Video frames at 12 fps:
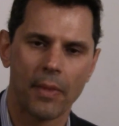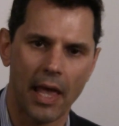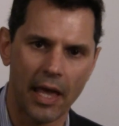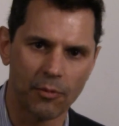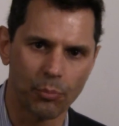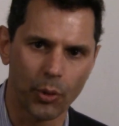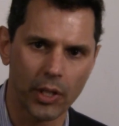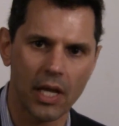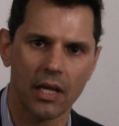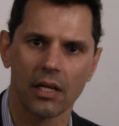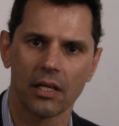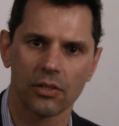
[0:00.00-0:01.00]
and
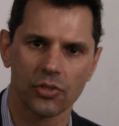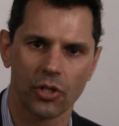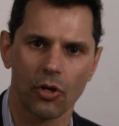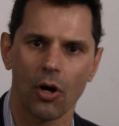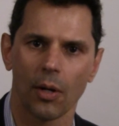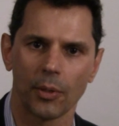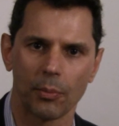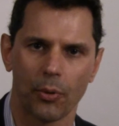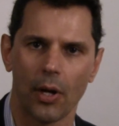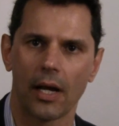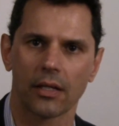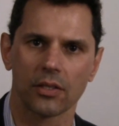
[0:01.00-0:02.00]
bringing it into common
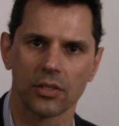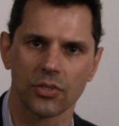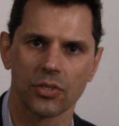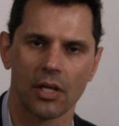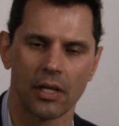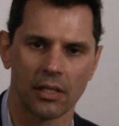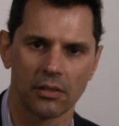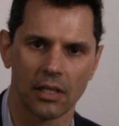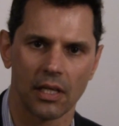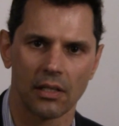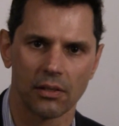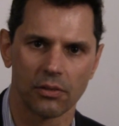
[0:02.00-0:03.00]
practice,
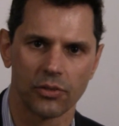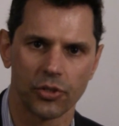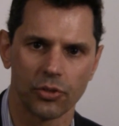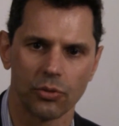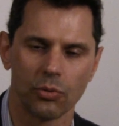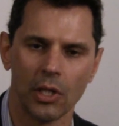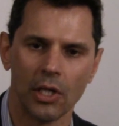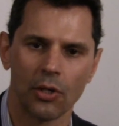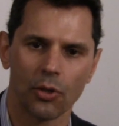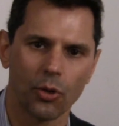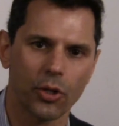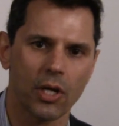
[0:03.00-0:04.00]
and to
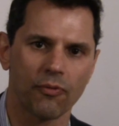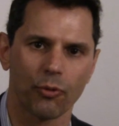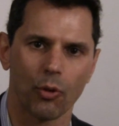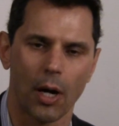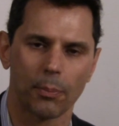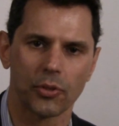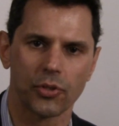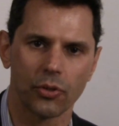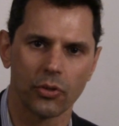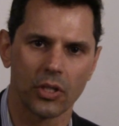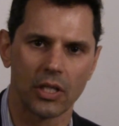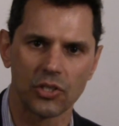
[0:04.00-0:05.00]
looking for
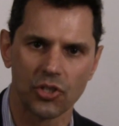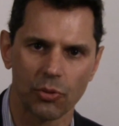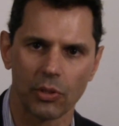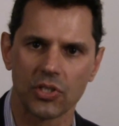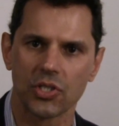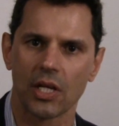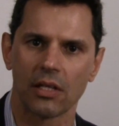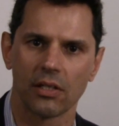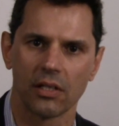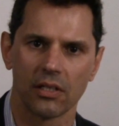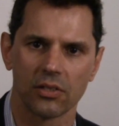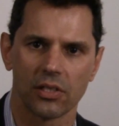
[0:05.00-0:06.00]
opportunities to extend
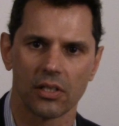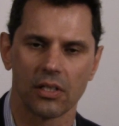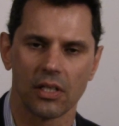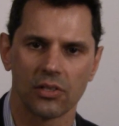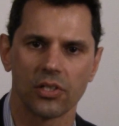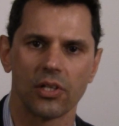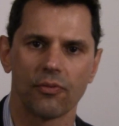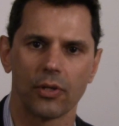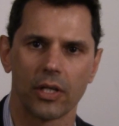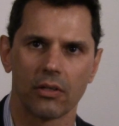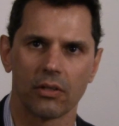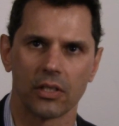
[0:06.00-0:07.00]
it into
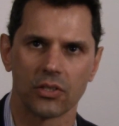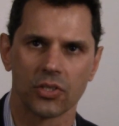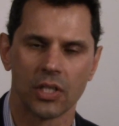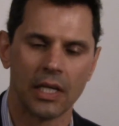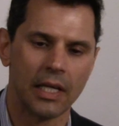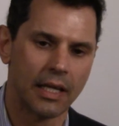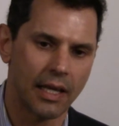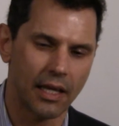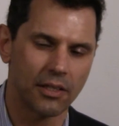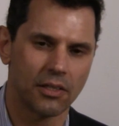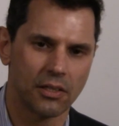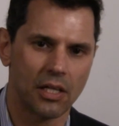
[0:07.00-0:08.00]
different areas.
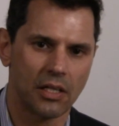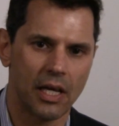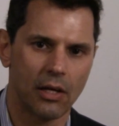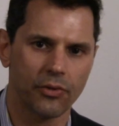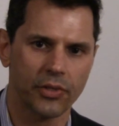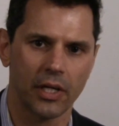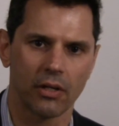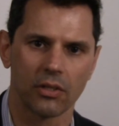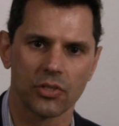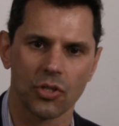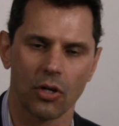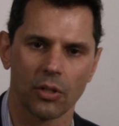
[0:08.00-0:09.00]
And in healthcare,
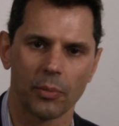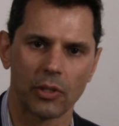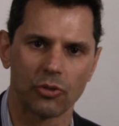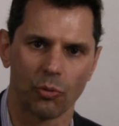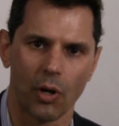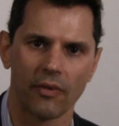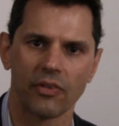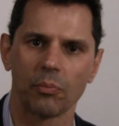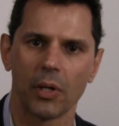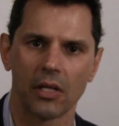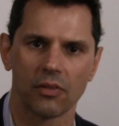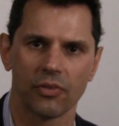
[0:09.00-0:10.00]
it's all about deriving
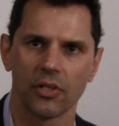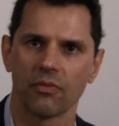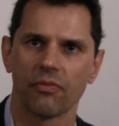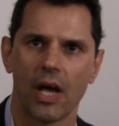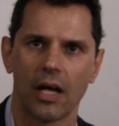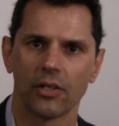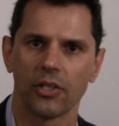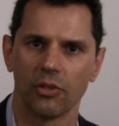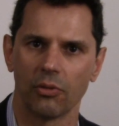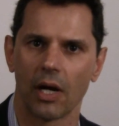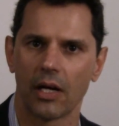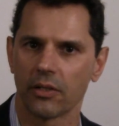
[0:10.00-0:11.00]
benefit and
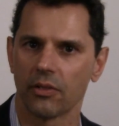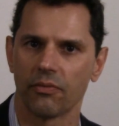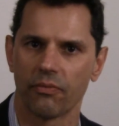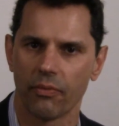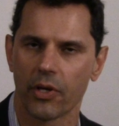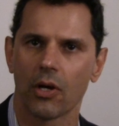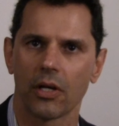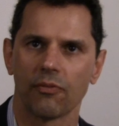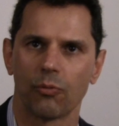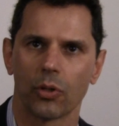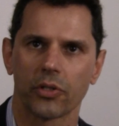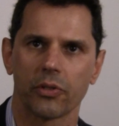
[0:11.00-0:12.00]
value out of the kind
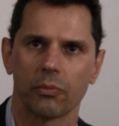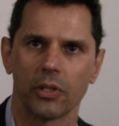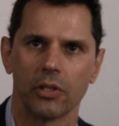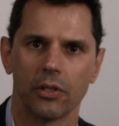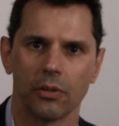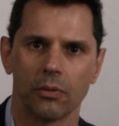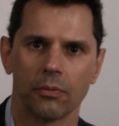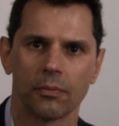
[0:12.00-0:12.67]
of work that we do.